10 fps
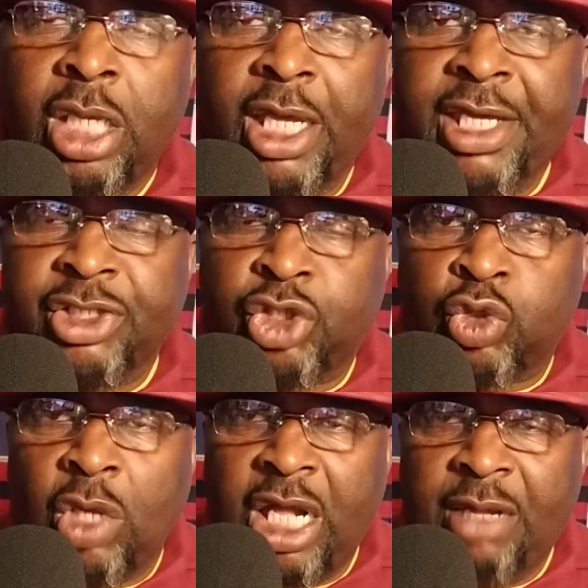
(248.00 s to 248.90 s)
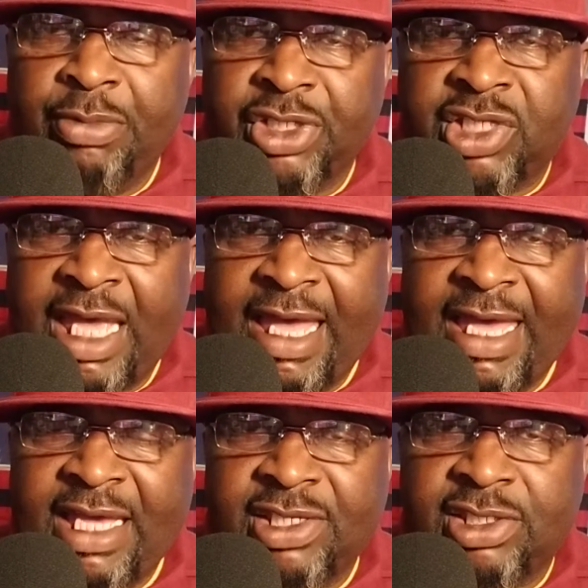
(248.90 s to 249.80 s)
as
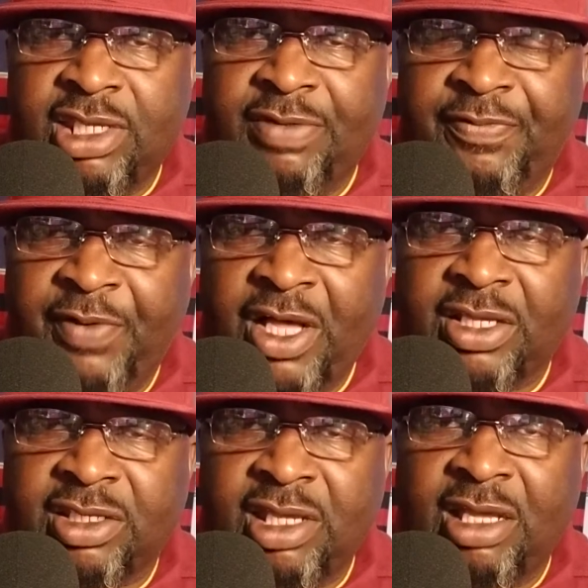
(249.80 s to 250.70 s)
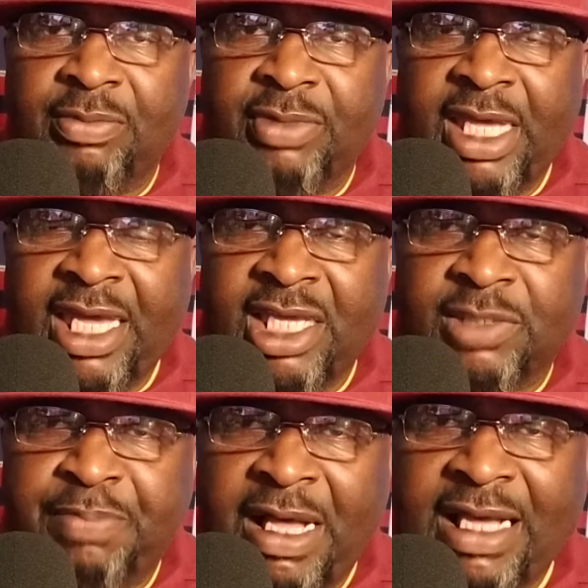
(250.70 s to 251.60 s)
traumatized and fucked up
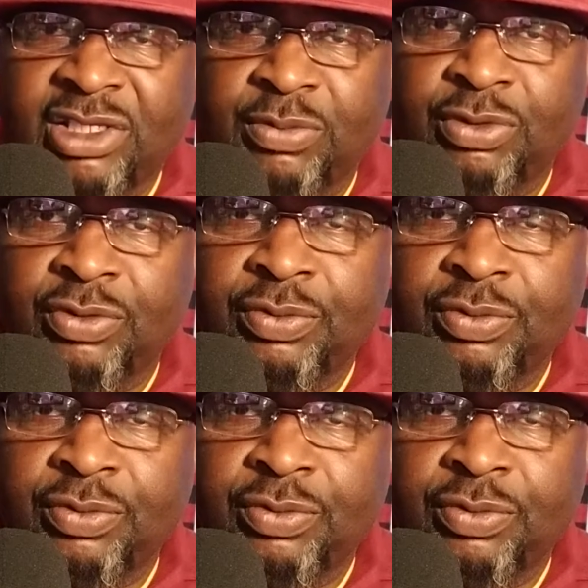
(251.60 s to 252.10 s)
as possible.